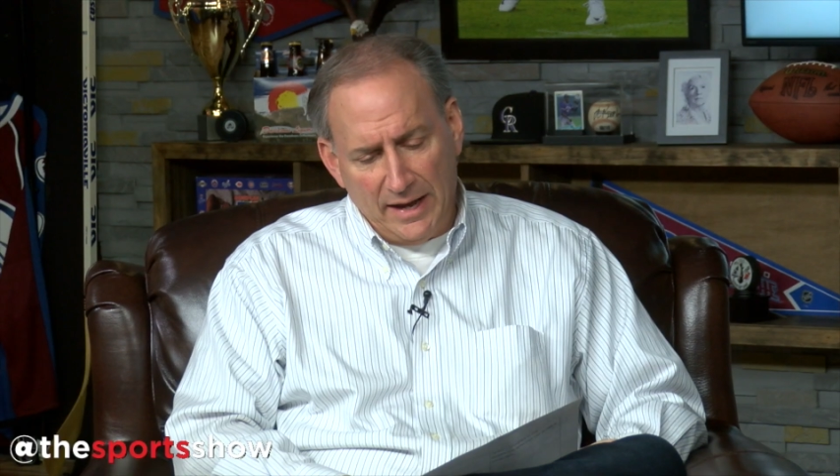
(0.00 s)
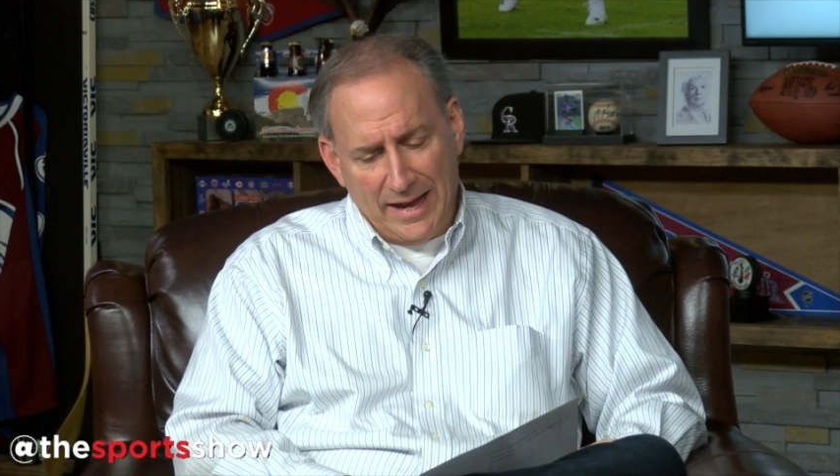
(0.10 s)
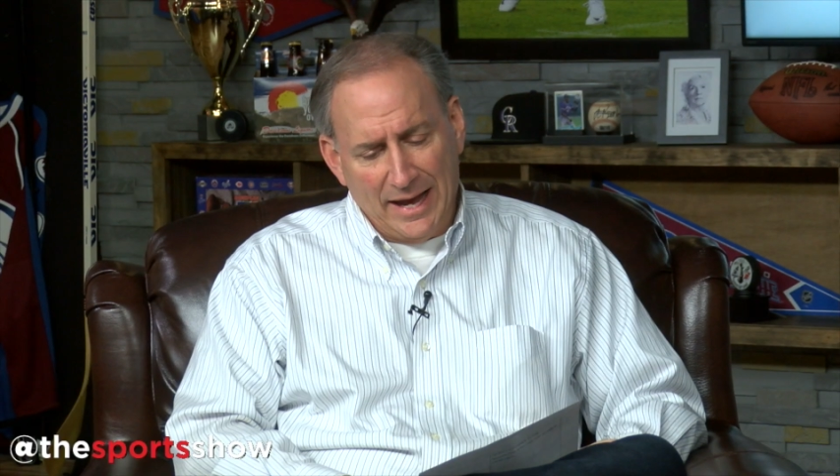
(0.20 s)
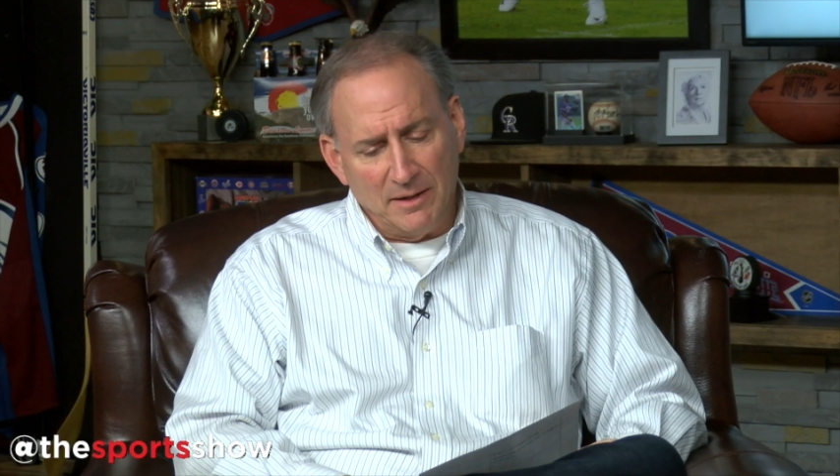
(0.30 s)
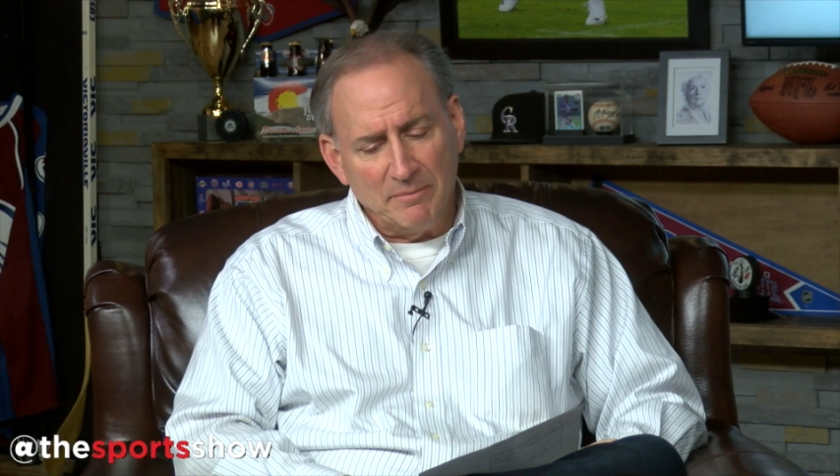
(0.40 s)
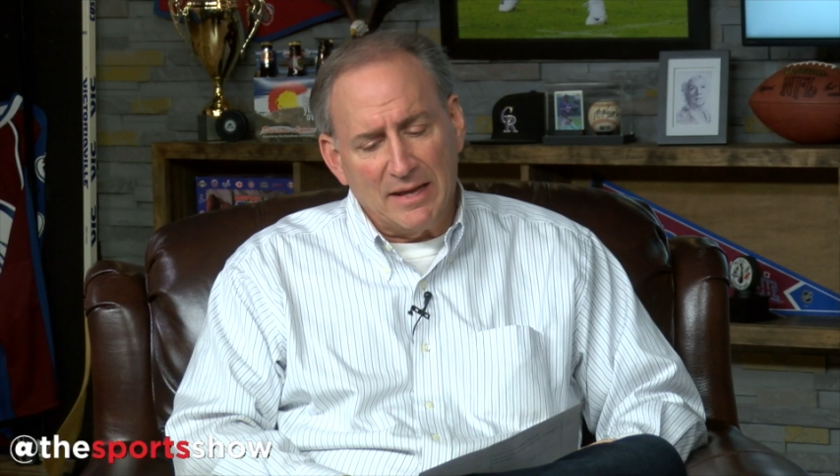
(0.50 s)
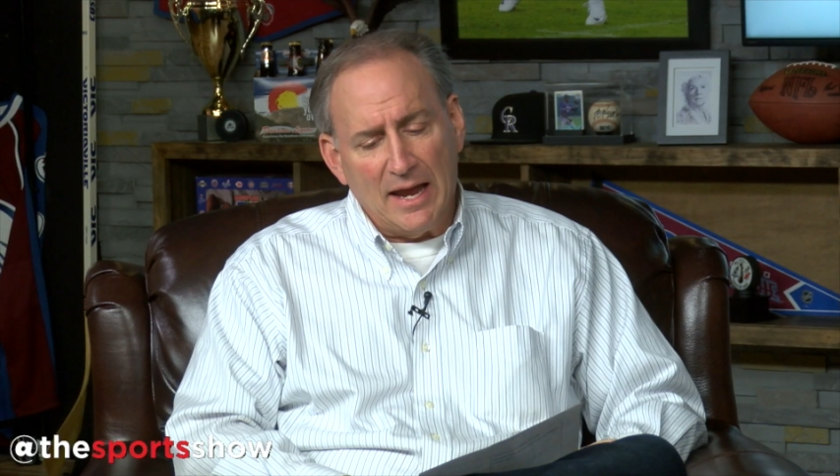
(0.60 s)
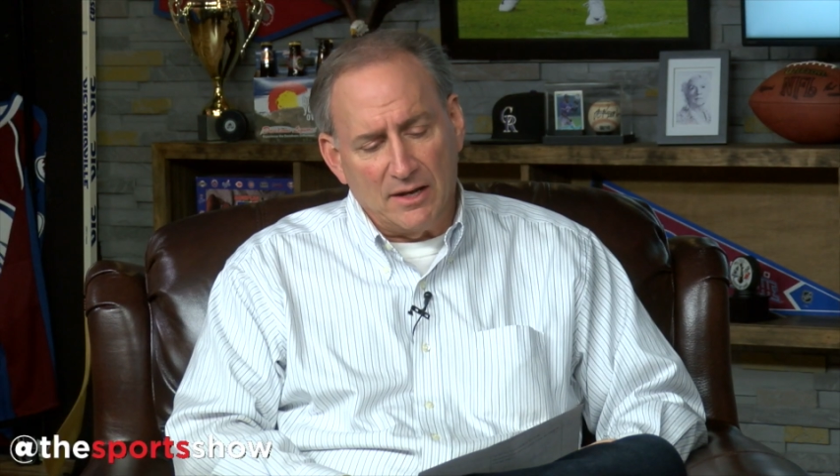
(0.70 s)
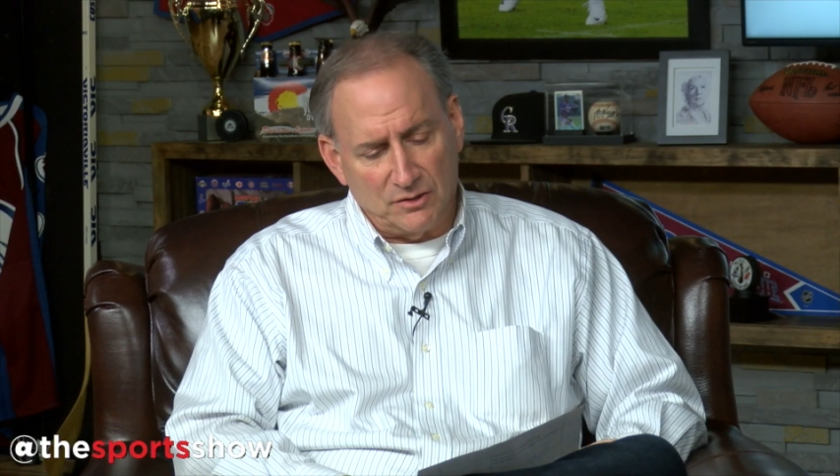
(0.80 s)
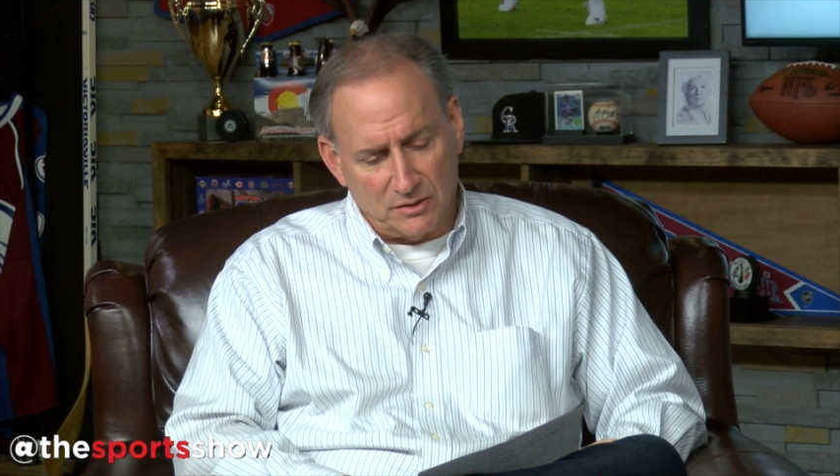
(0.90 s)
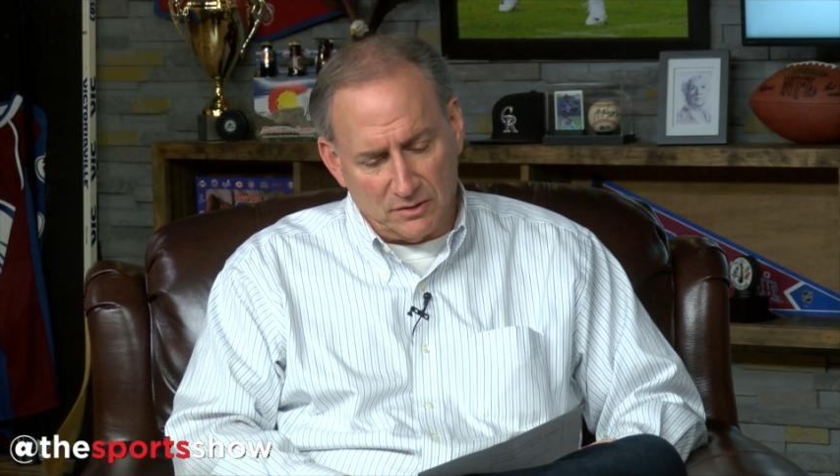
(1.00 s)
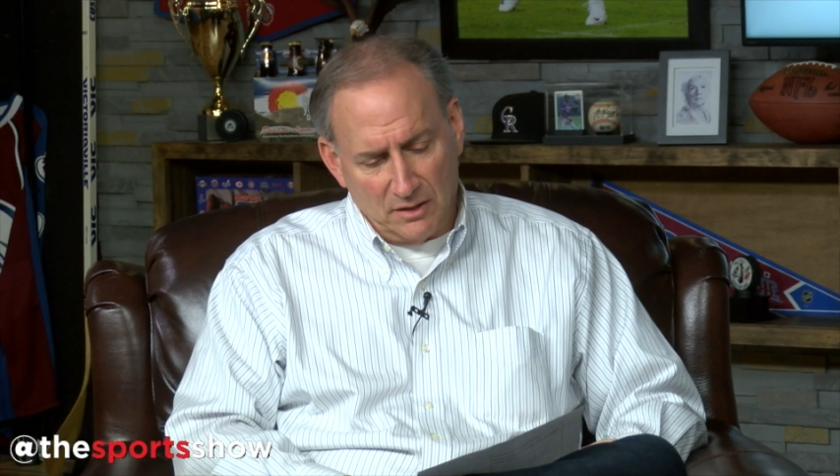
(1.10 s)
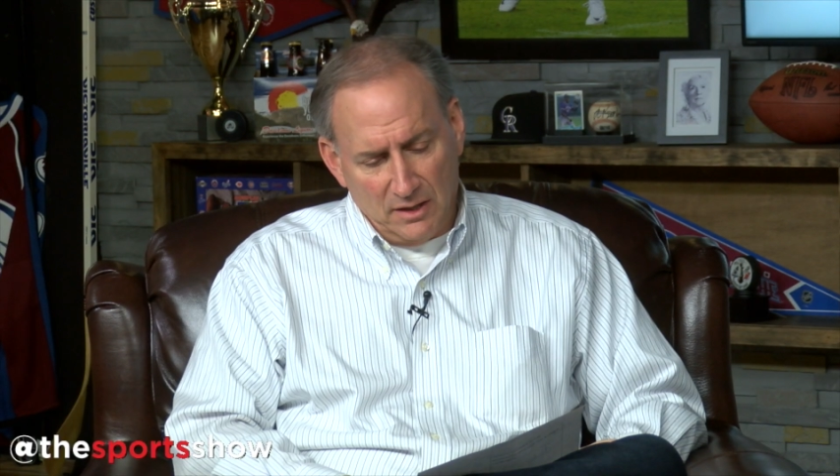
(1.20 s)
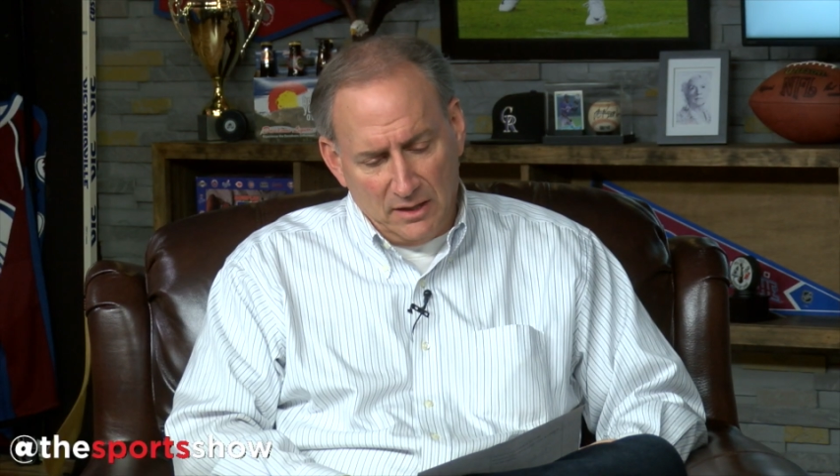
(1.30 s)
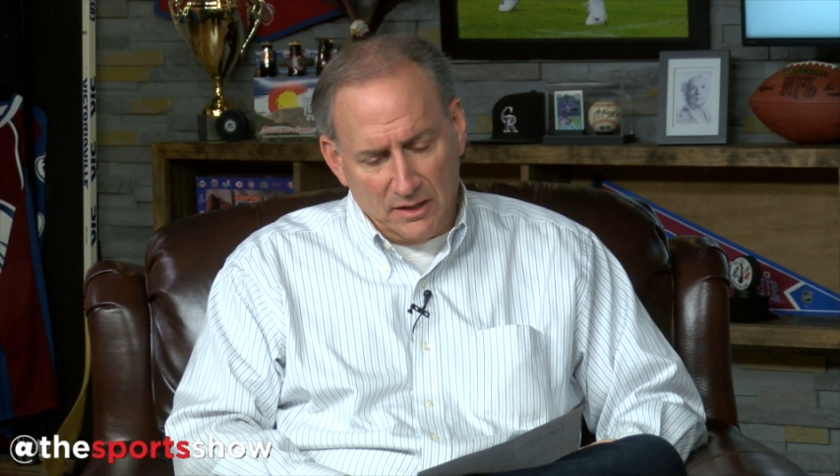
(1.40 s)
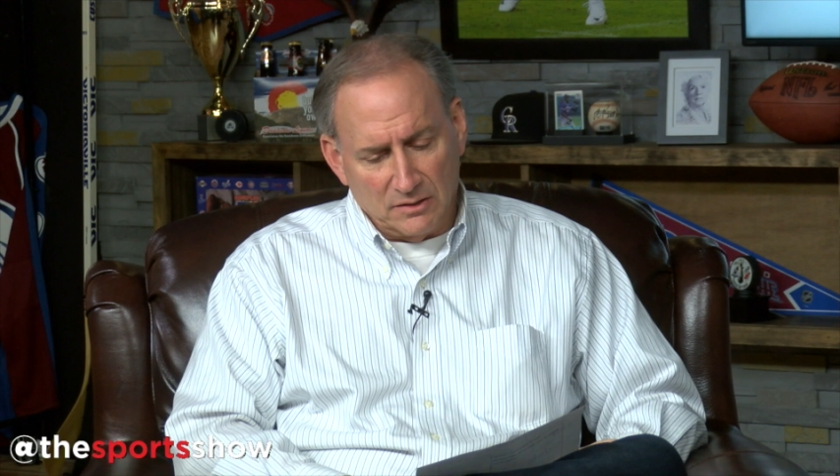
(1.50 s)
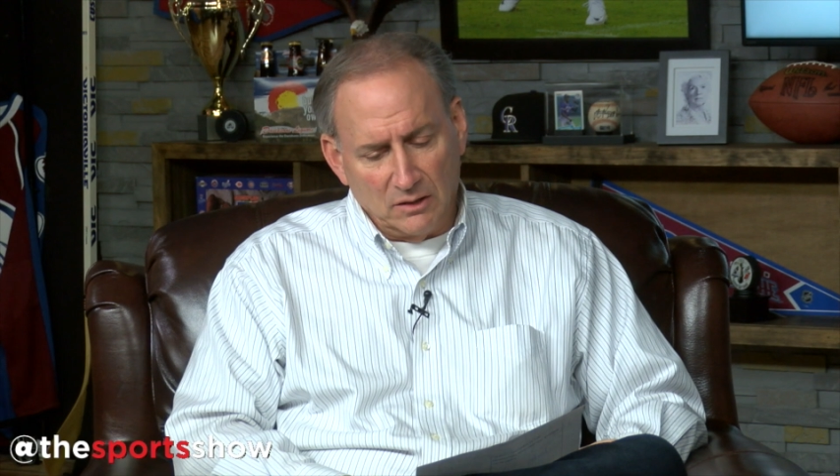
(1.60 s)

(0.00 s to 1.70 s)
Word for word: Adam Gase is